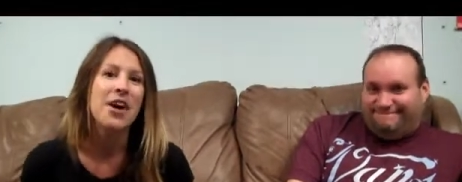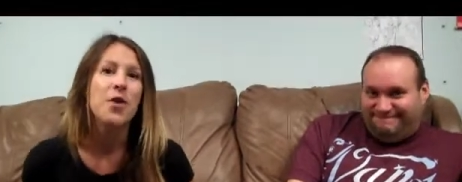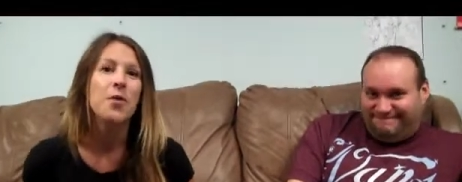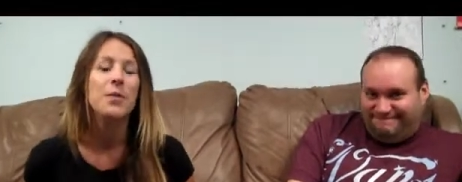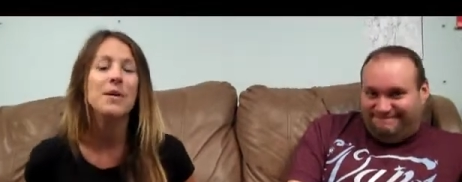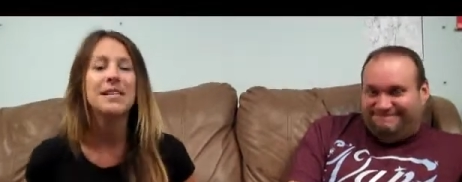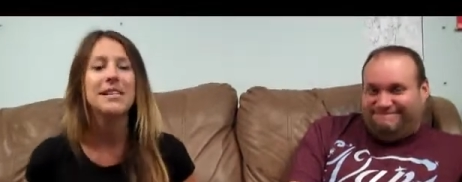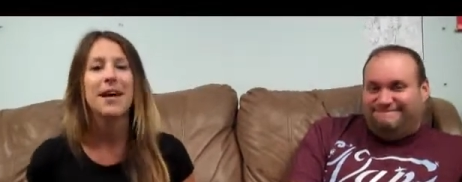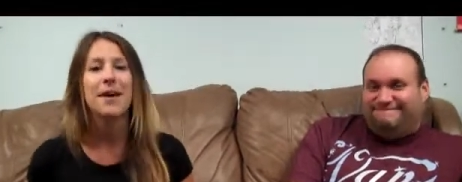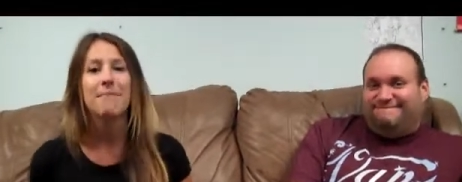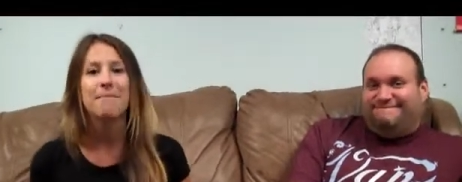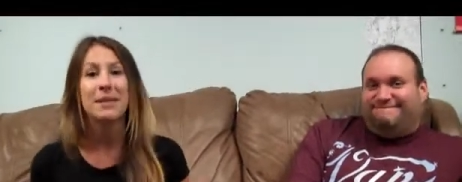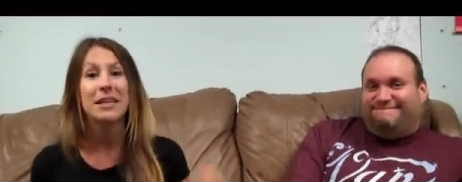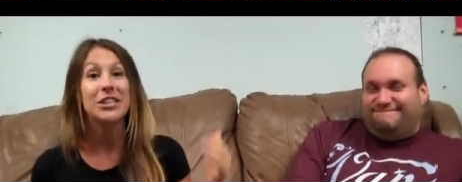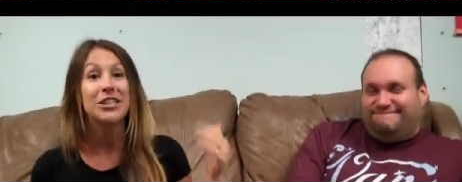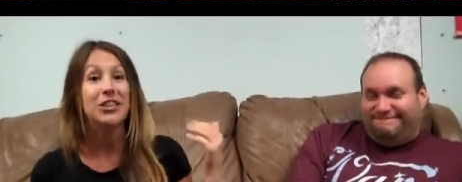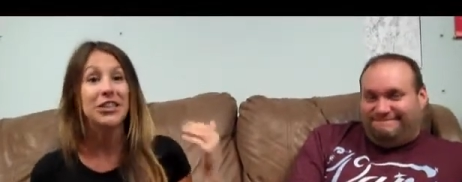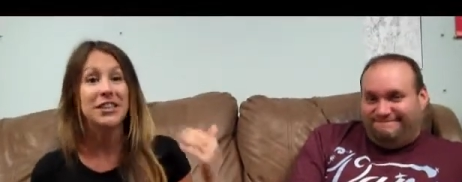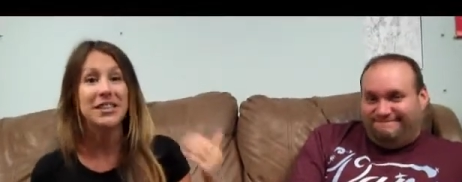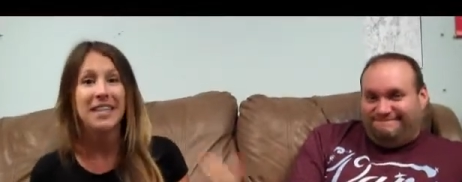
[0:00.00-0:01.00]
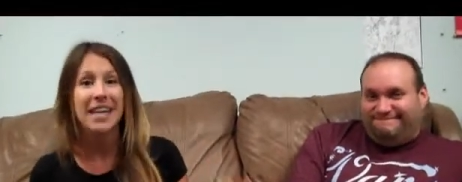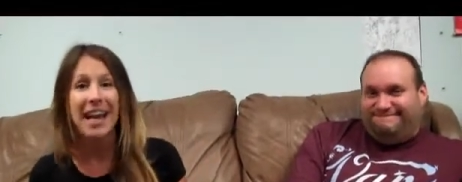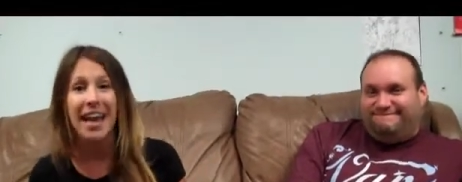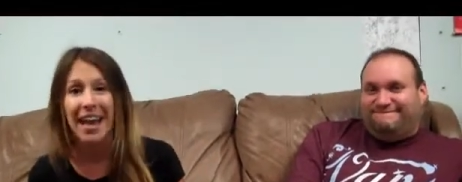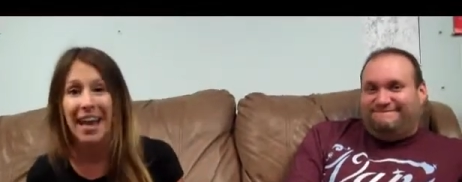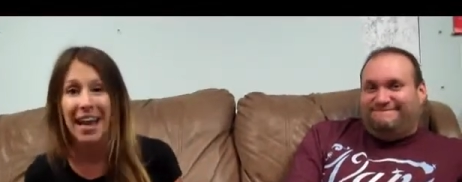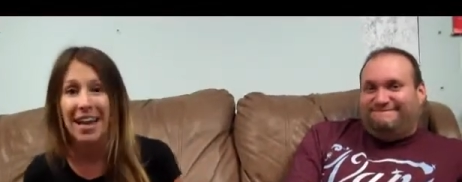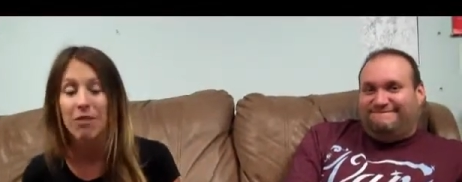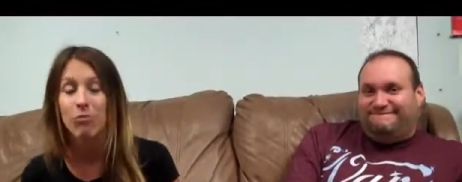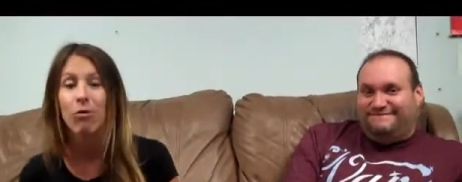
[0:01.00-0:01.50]
Speaker 1: we saw Miesha
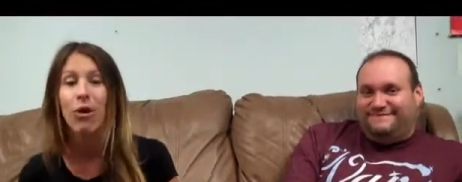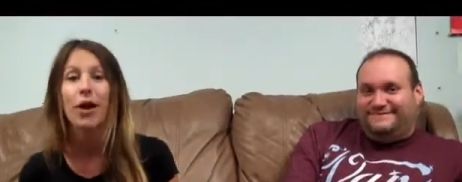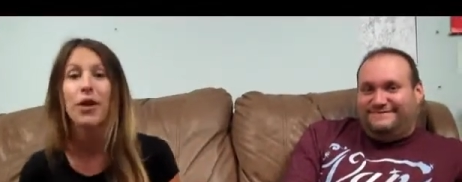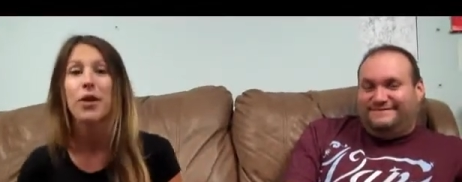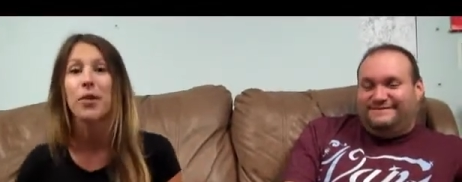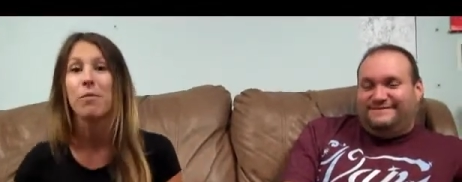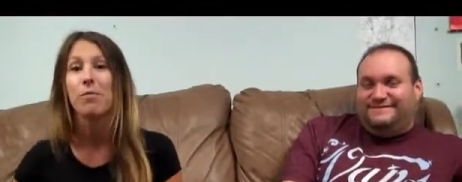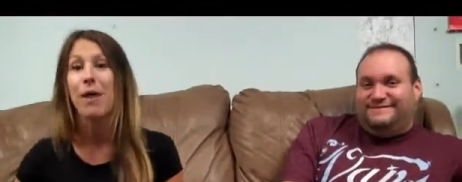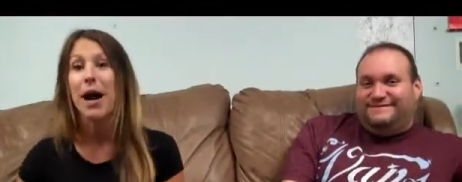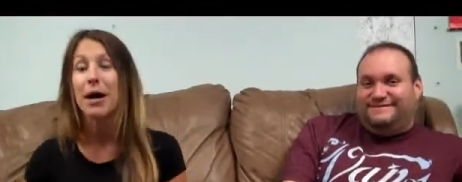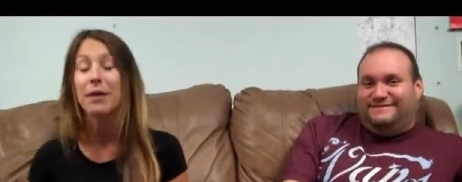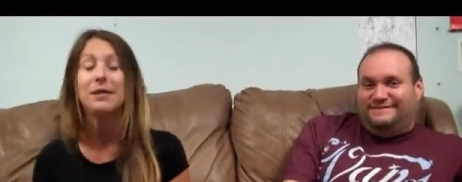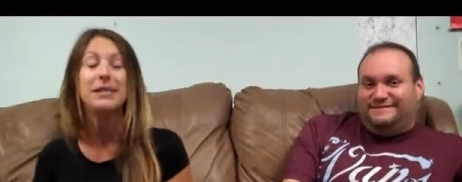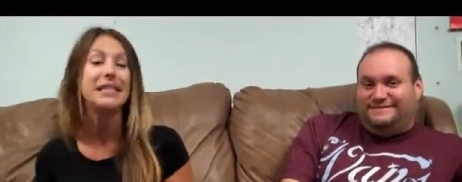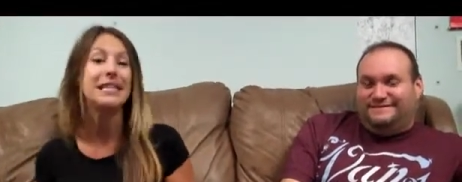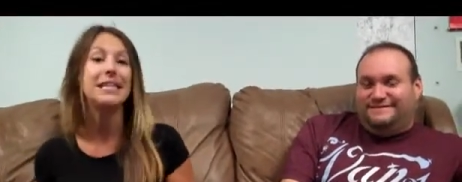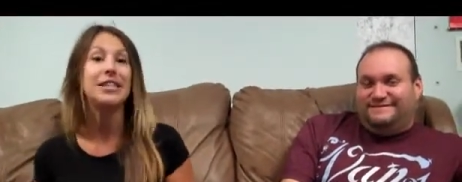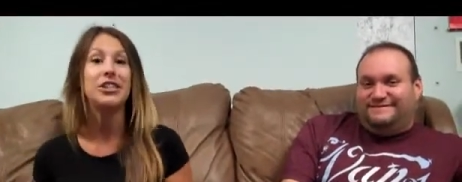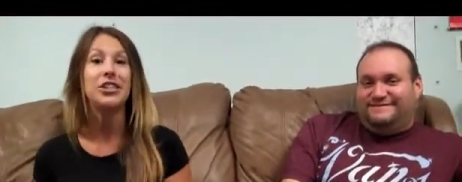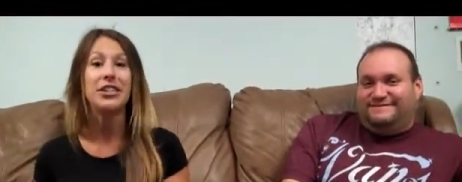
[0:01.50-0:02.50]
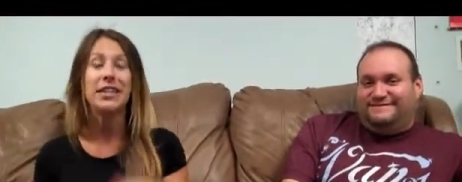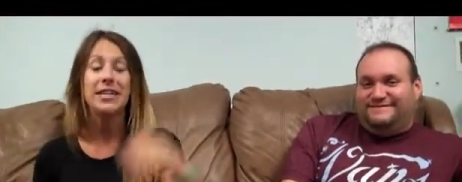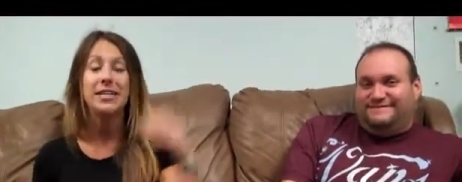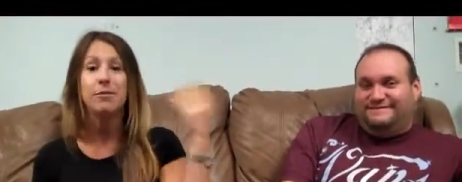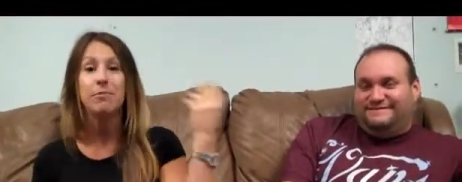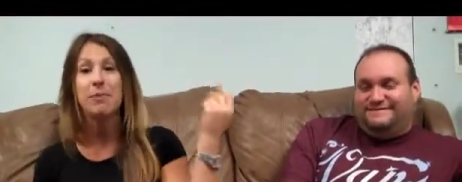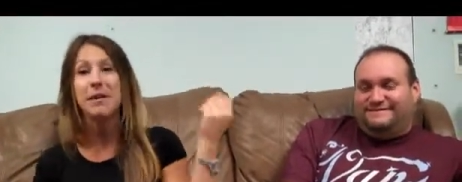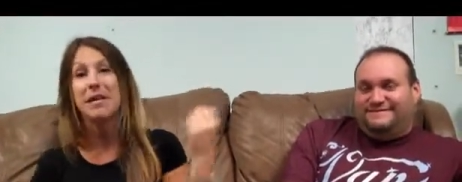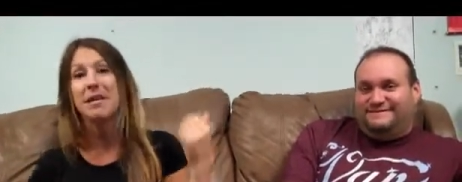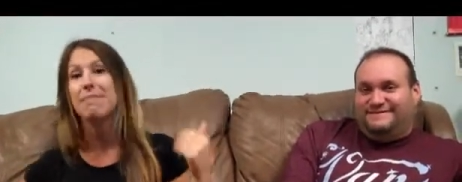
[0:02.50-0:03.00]
Tate, Ronda Rousey,
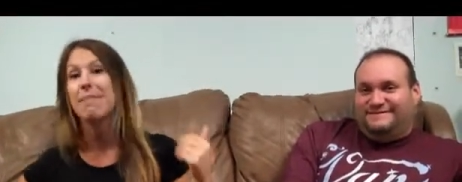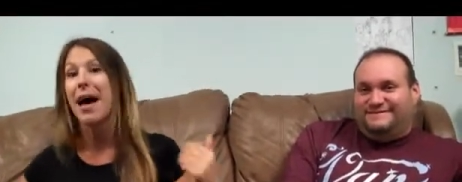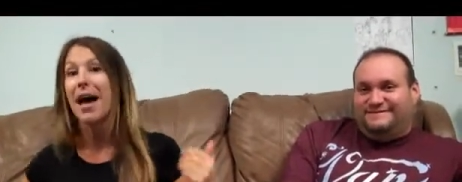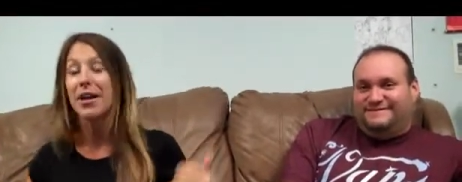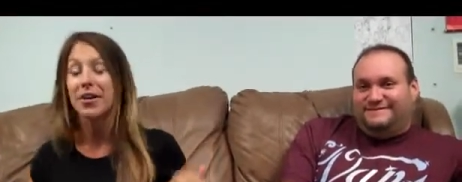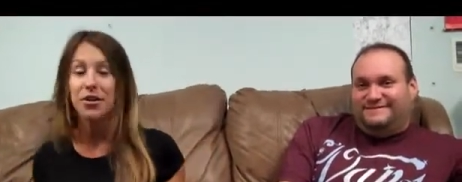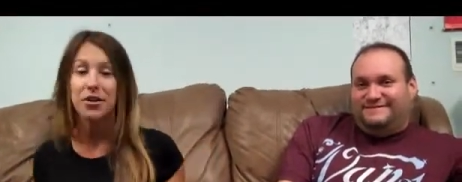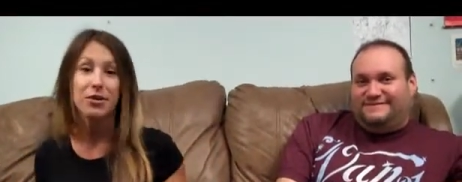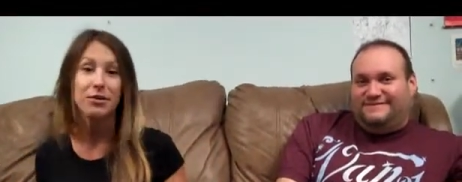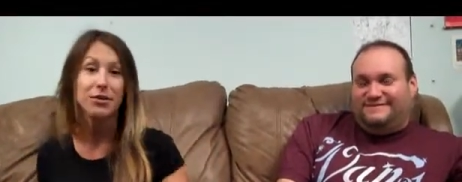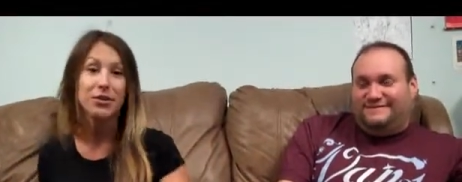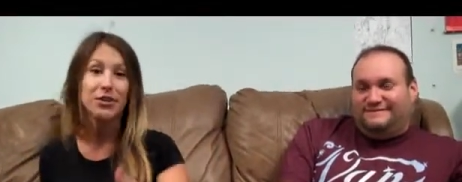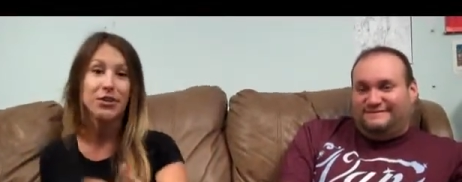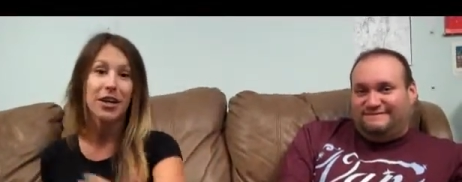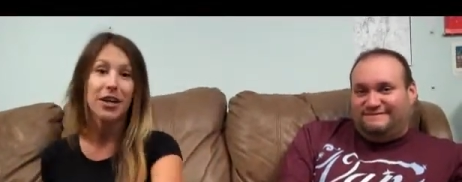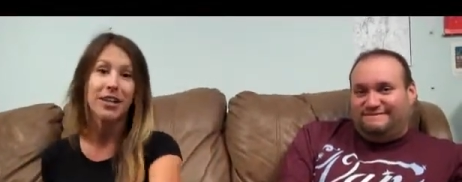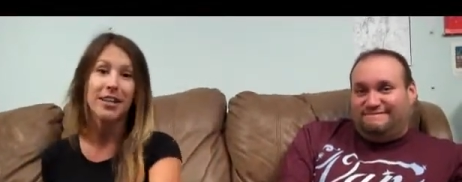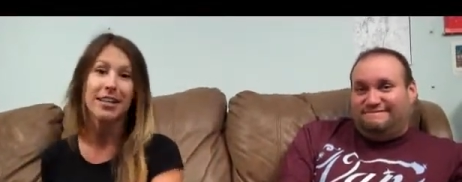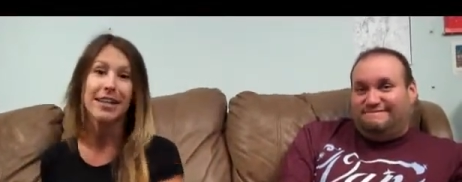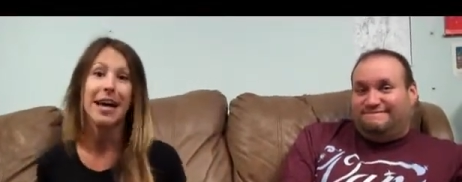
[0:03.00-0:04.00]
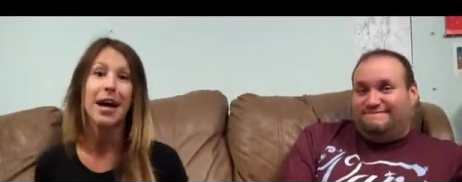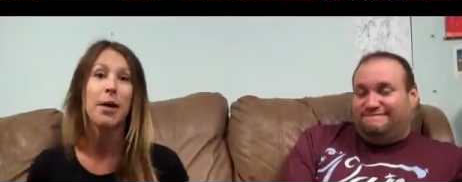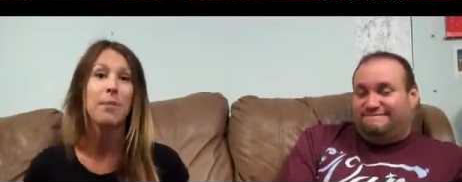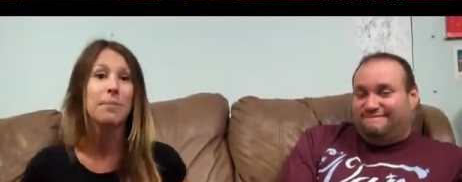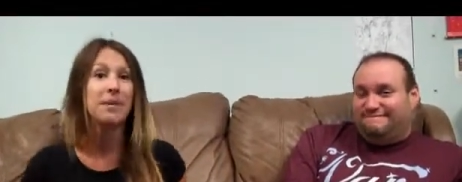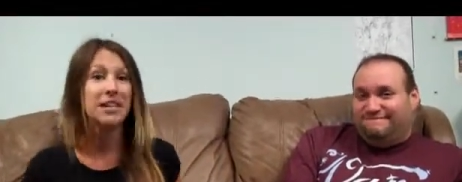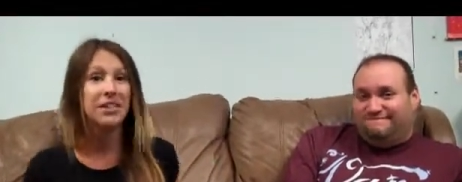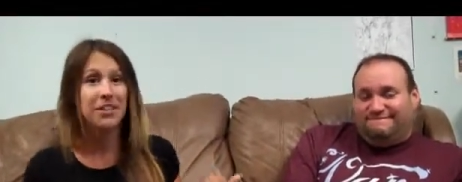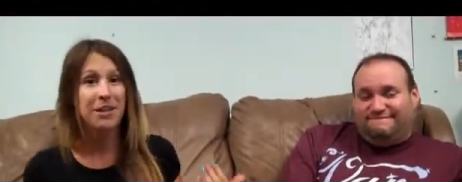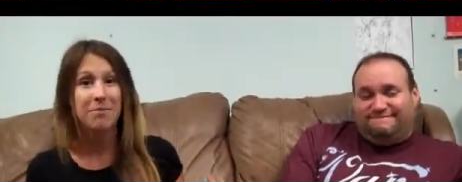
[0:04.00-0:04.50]
GSP, Matt Hughes, Chuck Liddell,
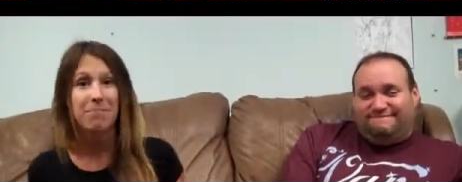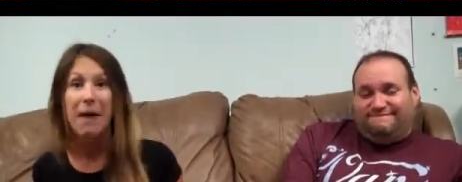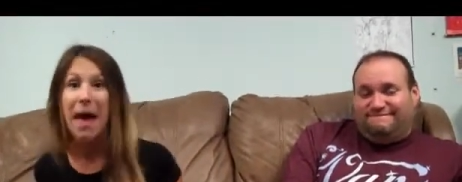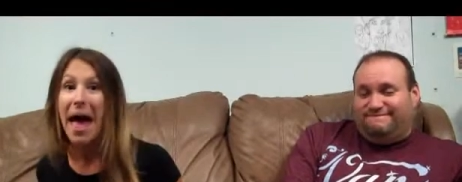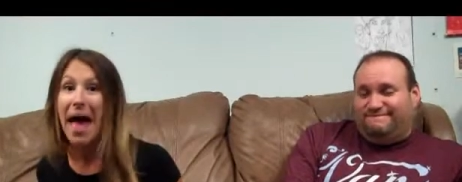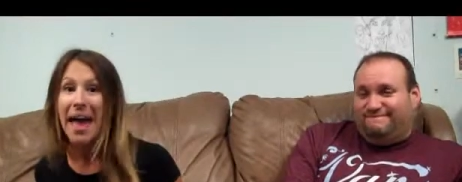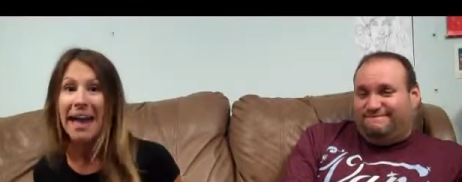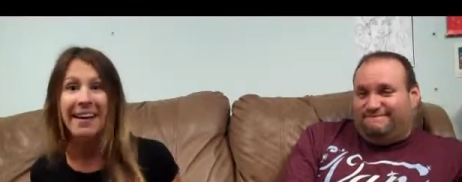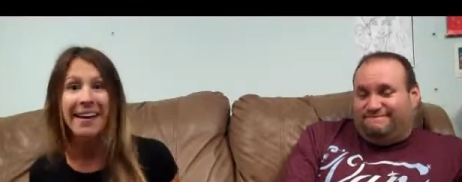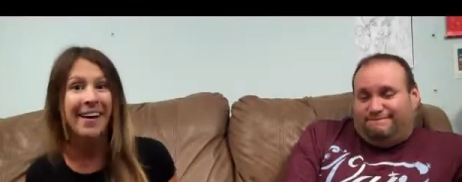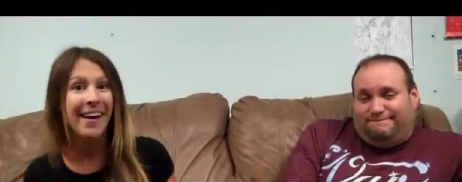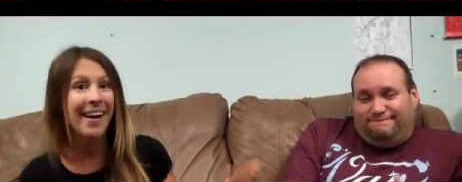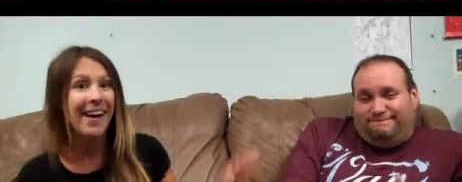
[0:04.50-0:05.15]
BJ Penn.